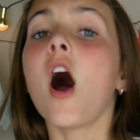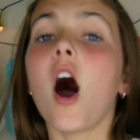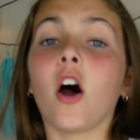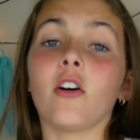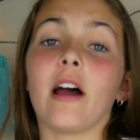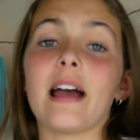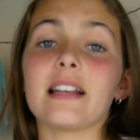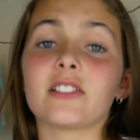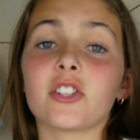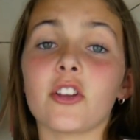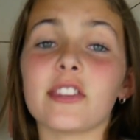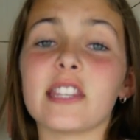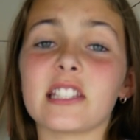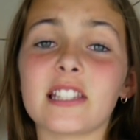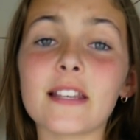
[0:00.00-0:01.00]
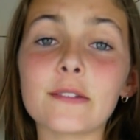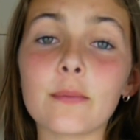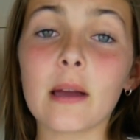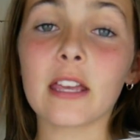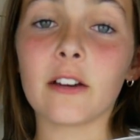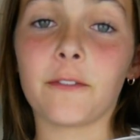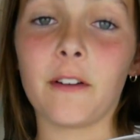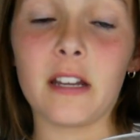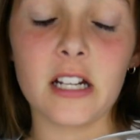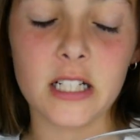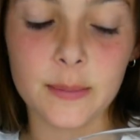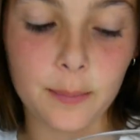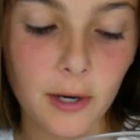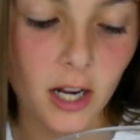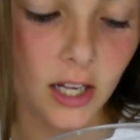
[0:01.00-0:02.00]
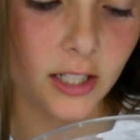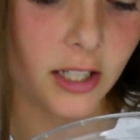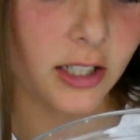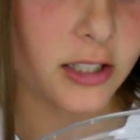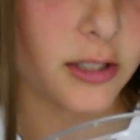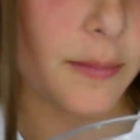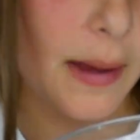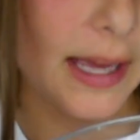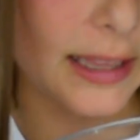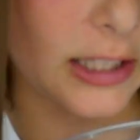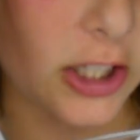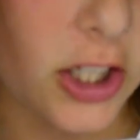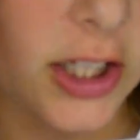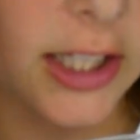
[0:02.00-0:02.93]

Alright, so this is what your finished product might look